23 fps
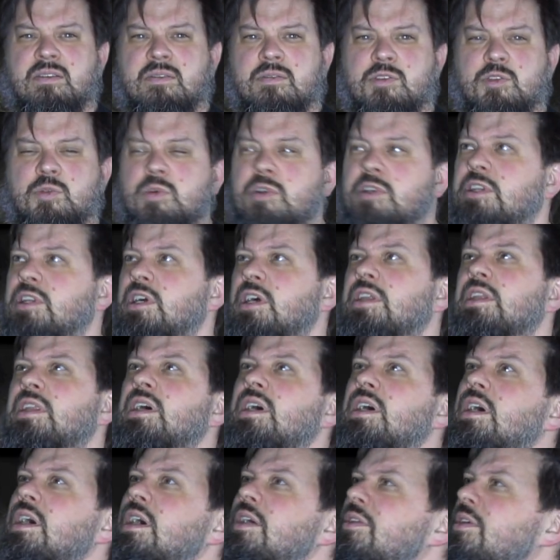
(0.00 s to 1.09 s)
was working on,
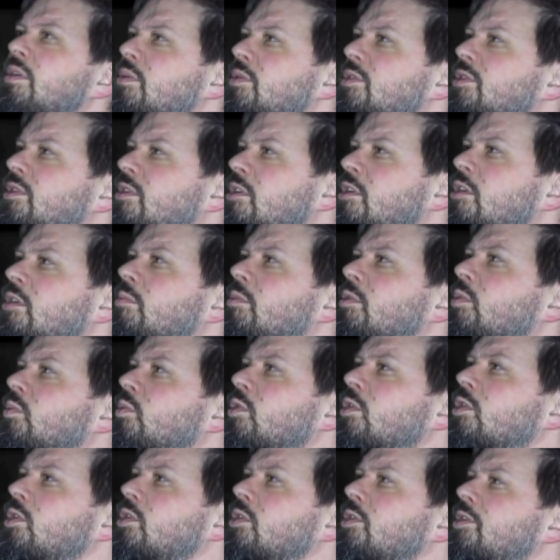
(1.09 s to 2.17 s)
I think it was Urban
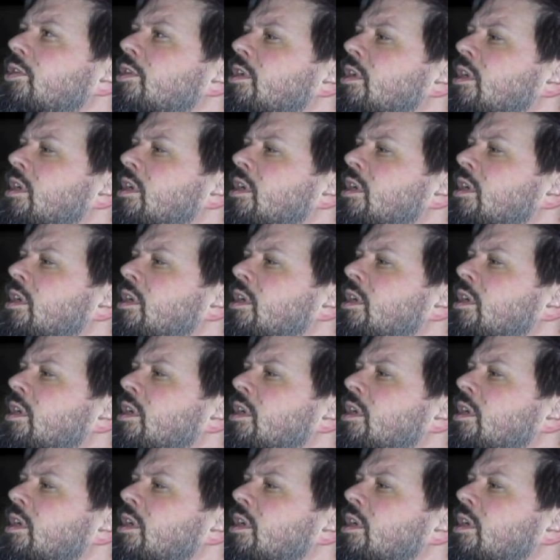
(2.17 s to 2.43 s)
World,